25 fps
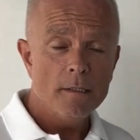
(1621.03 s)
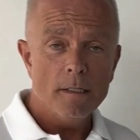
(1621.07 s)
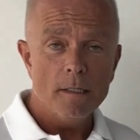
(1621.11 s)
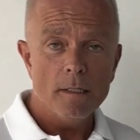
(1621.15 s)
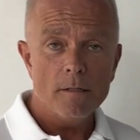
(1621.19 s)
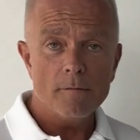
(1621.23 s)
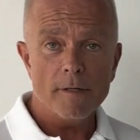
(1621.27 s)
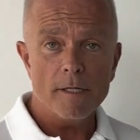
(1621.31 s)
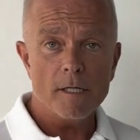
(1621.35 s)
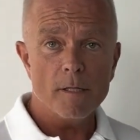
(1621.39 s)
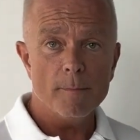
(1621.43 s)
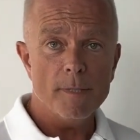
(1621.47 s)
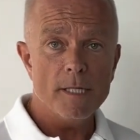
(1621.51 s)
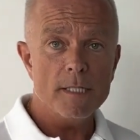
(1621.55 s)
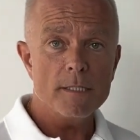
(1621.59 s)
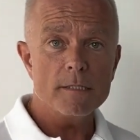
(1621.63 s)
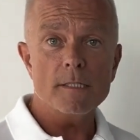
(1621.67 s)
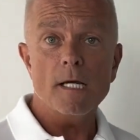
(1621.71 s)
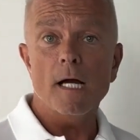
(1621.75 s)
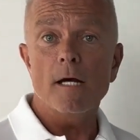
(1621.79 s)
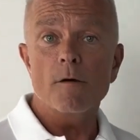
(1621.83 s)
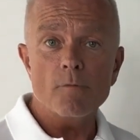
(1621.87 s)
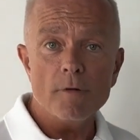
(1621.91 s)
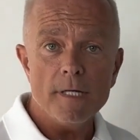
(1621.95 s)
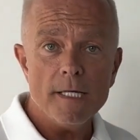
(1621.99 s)
recommends
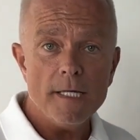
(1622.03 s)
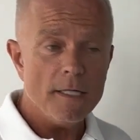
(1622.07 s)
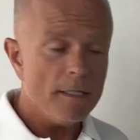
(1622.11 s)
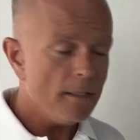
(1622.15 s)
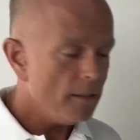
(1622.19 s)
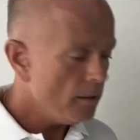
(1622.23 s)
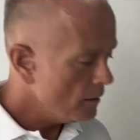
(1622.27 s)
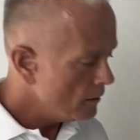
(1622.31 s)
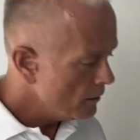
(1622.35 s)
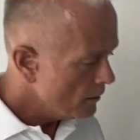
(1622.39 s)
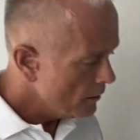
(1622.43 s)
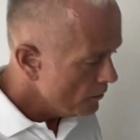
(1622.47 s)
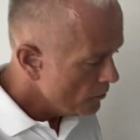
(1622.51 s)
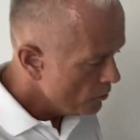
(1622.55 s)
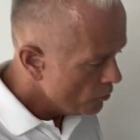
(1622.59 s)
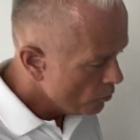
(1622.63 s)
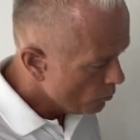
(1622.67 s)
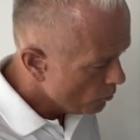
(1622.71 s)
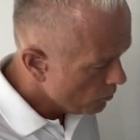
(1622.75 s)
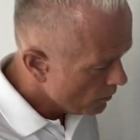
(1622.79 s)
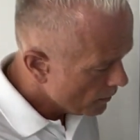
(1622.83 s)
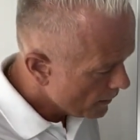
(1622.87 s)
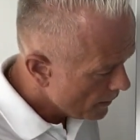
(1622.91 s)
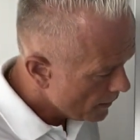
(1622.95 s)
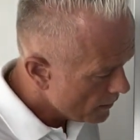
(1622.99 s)
Irene, you
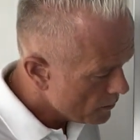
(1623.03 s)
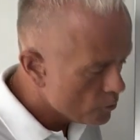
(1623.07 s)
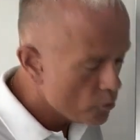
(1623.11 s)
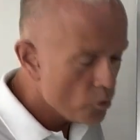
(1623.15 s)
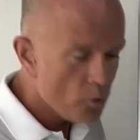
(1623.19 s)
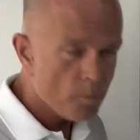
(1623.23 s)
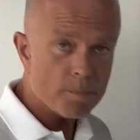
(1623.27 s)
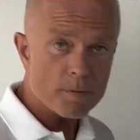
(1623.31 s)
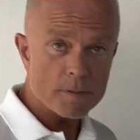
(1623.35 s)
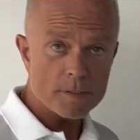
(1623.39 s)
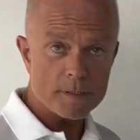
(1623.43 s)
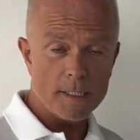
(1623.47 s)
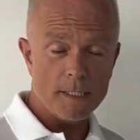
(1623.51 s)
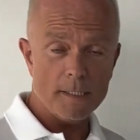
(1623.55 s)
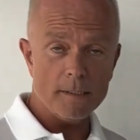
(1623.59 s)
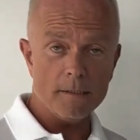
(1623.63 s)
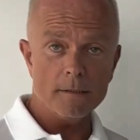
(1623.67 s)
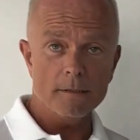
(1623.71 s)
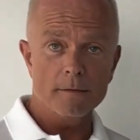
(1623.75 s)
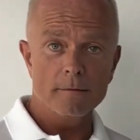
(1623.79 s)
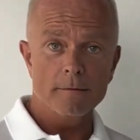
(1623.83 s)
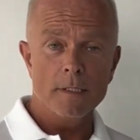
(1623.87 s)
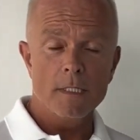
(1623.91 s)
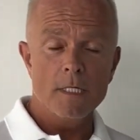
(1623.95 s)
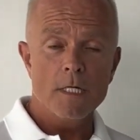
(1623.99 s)
will get 2%.
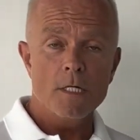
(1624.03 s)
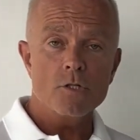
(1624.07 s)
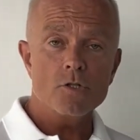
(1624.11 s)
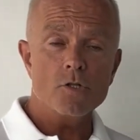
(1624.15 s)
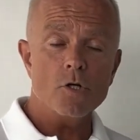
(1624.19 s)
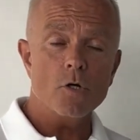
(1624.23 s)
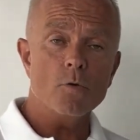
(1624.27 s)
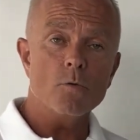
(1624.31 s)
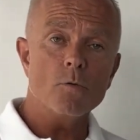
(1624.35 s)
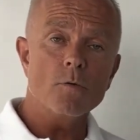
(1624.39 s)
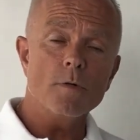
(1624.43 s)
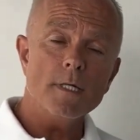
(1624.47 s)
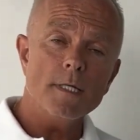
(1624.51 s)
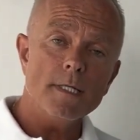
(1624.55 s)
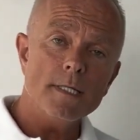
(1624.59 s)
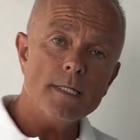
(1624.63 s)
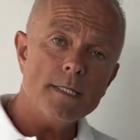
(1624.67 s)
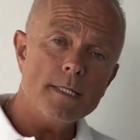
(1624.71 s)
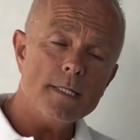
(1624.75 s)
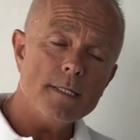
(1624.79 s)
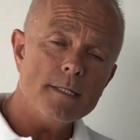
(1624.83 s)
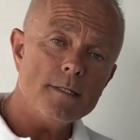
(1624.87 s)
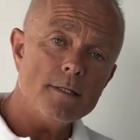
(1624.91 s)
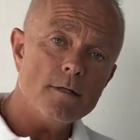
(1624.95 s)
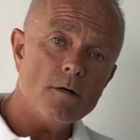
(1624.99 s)
So
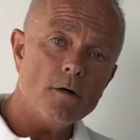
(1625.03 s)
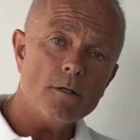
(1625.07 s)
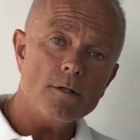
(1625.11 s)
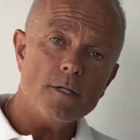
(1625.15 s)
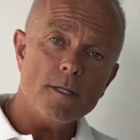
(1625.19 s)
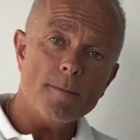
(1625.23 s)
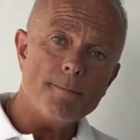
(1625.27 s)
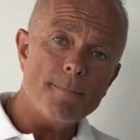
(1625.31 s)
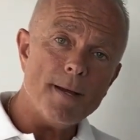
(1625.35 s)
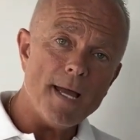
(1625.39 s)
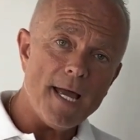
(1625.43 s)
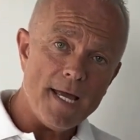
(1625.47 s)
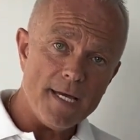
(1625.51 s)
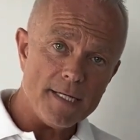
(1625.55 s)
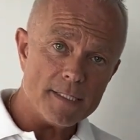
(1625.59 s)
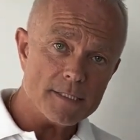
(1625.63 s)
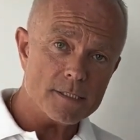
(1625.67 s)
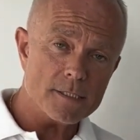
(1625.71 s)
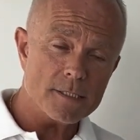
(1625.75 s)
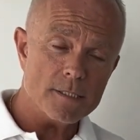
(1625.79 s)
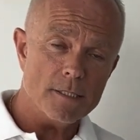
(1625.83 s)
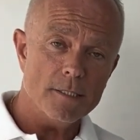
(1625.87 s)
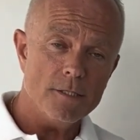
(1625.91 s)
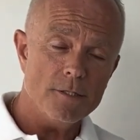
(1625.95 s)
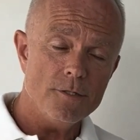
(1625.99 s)
on the
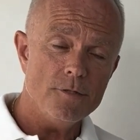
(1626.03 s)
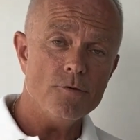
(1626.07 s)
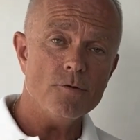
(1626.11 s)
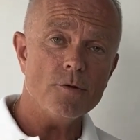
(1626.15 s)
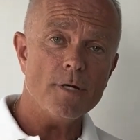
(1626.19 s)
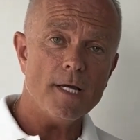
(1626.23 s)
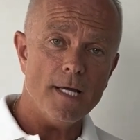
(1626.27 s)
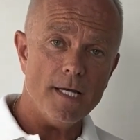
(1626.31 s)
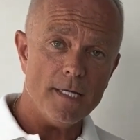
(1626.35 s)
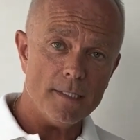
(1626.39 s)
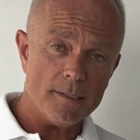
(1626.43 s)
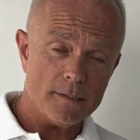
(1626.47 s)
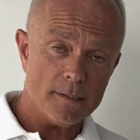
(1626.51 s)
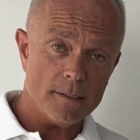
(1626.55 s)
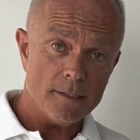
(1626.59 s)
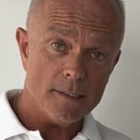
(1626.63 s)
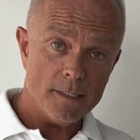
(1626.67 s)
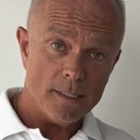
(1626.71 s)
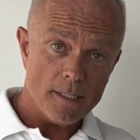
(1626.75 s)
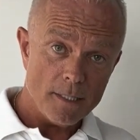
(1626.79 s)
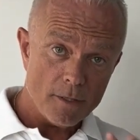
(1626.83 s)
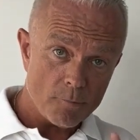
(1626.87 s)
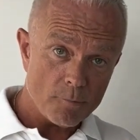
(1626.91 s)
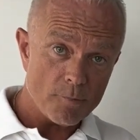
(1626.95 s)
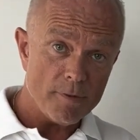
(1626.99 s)
packs, you get
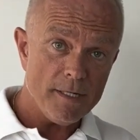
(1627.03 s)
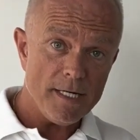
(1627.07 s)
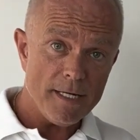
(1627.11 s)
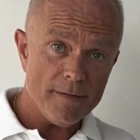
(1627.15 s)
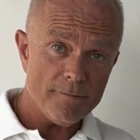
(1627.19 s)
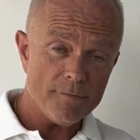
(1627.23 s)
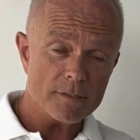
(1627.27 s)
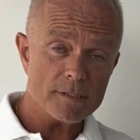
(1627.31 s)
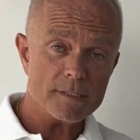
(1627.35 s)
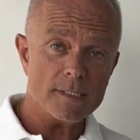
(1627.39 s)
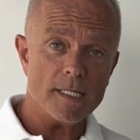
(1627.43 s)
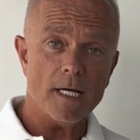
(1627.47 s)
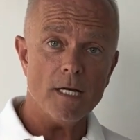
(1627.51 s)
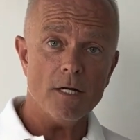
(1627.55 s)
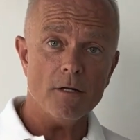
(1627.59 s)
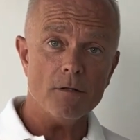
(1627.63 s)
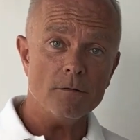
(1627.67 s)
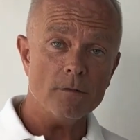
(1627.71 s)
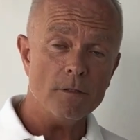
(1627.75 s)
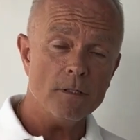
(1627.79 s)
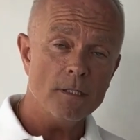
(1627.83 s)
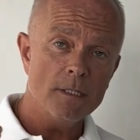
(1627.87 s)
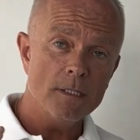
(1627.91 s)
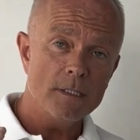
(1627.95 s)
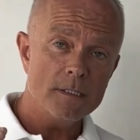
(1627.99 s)
3 levels
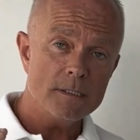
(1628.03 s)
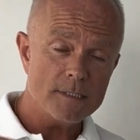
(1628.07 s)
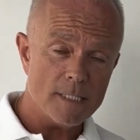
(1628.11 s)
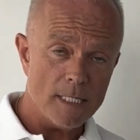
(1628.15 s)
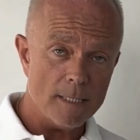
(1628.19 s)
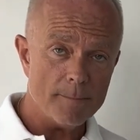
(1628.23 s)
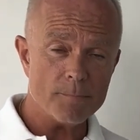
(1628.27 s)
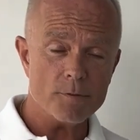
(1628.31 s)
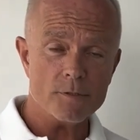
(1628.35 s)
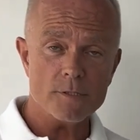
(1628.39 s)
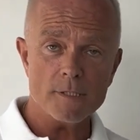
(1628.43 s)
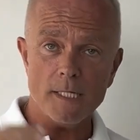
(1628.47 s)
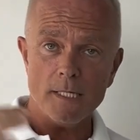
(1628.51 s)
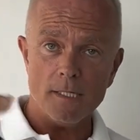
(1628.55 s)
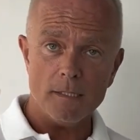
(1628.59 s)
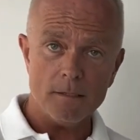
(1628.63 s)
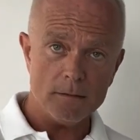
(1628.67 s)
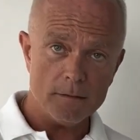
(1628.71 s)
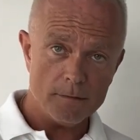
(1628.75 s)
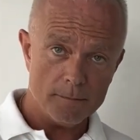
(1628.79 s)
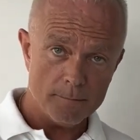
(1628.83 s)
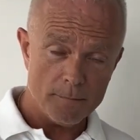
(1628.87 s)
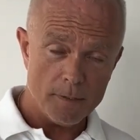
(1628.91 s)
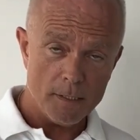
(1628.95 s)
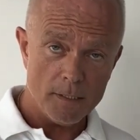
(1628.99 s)
down,
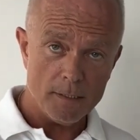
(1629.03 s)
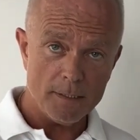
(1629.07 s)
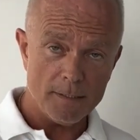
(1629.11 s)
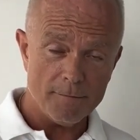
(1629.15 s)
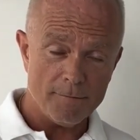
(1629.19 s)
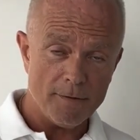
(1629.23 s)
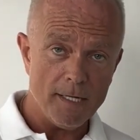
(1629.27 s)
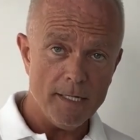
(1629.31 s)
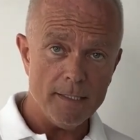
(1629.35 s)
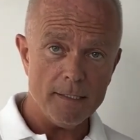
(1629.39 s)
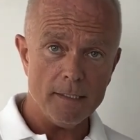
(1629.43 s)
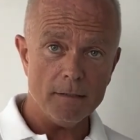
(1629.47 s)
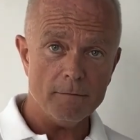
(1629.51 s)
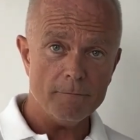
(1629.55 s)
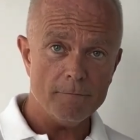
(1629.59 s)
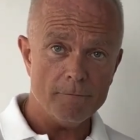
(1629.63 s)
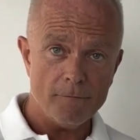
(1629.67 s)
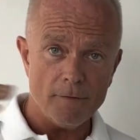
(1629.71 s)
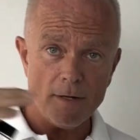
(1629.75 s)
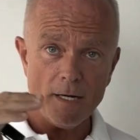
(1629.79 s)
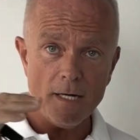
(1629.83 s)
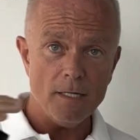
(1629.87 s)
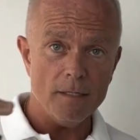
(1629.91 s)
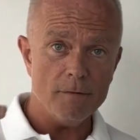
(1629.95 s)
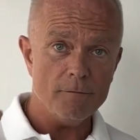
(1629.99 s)
10% divided,
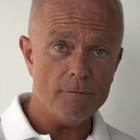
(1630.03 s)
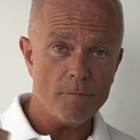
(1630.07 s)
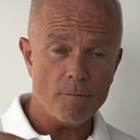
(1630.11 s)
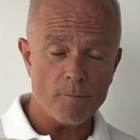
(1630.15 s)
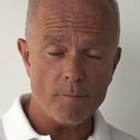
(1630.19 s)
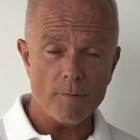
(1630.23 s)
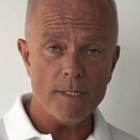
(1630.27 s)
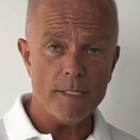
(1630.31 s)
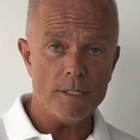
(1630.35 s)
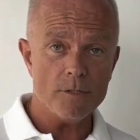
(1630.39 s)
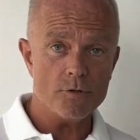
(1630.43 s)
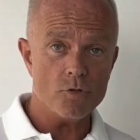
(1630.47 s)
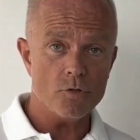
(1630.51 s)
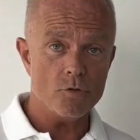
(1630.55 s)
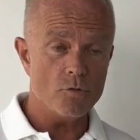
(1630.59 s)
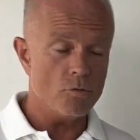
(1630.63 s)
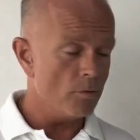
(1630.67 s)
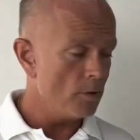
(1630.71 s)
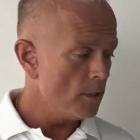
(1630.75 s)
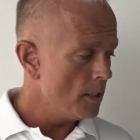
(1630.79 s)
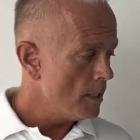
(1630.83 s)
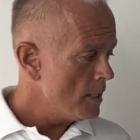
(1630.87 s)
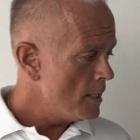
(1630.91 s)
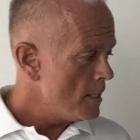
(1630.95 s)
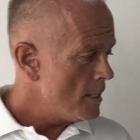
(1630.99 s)
5, 3,
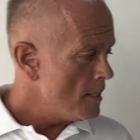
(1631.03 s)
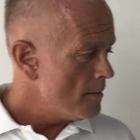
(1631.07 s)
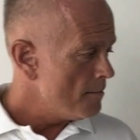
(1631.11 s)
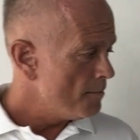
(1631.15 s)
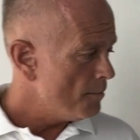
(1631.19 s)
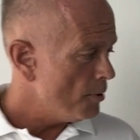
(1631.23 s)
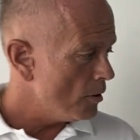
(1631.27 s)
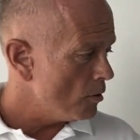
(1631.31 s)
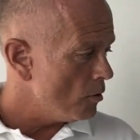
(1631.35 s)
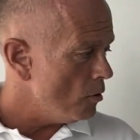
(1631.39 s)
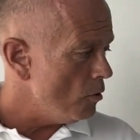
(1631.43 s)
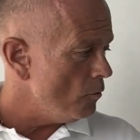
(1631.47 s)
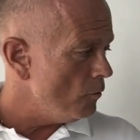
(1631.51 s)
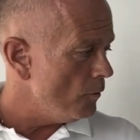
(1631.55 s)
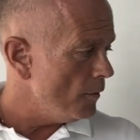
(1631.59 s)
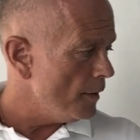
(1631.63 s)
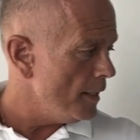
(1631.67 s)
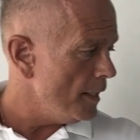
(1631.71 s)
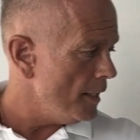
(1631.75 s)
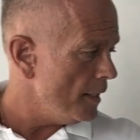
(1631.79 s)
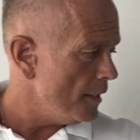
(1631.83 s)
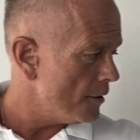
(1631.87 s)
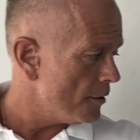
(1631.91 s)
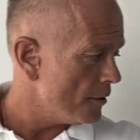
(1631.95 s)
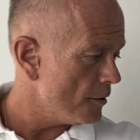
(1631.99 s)
2. But over
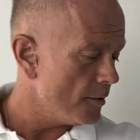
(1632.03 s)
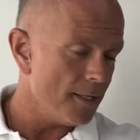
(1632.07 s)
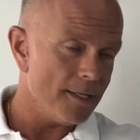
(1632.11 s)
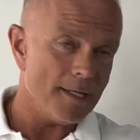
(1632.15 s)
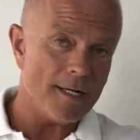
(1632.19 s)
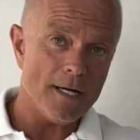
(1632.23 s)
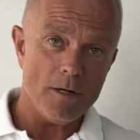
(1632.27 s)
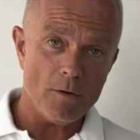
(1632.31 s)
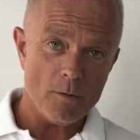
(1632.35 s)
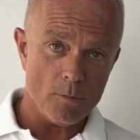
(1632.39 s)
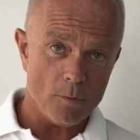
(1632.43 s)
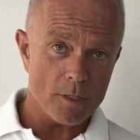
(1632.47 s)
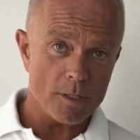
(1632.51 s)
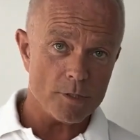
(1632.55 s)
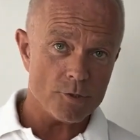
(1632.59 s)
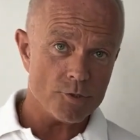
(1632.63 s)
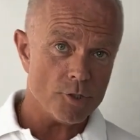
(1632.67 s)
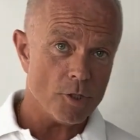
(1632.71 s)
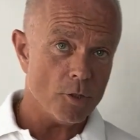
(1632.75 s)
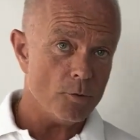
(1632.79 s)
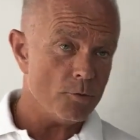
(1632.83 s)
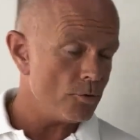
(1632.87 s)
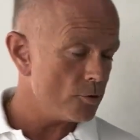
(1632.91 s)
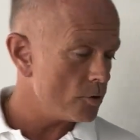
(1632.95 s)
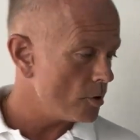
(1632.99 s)
here, and now I want to
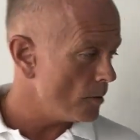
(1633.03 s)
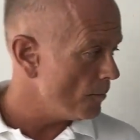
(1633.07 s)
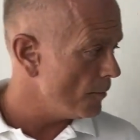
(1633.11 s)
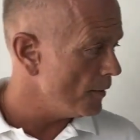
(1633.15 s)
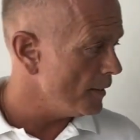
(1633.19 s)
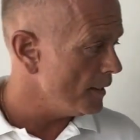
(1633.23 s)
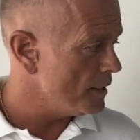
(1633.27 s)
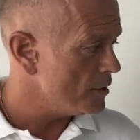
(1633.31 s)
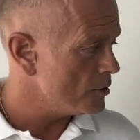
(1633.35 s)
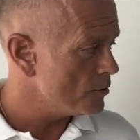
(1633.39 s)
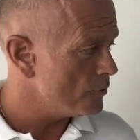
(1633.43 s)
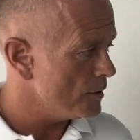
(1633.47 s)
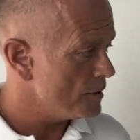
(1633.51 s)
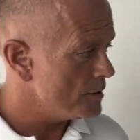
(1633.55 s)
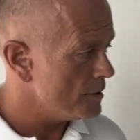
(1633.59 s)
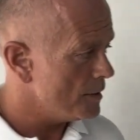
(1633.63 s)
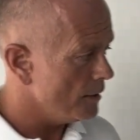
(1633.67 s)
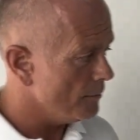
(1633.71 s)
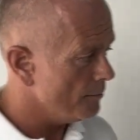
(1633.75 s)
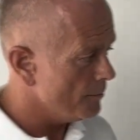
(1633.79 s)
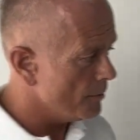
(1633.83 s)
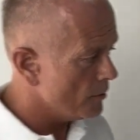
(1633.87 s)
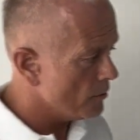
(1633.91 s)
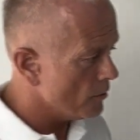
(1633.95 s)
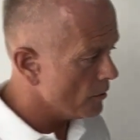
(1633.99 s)
show you something
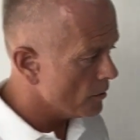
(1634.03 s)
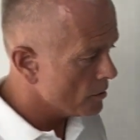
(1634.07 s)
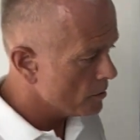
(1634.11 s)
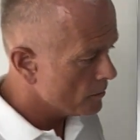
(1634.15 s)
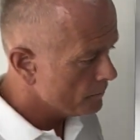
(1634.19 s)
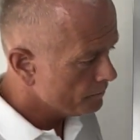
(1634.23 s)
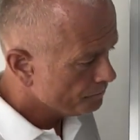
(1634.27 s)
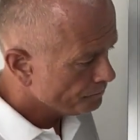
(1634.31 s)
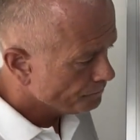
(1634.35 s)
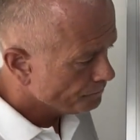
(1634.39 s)
interesting, because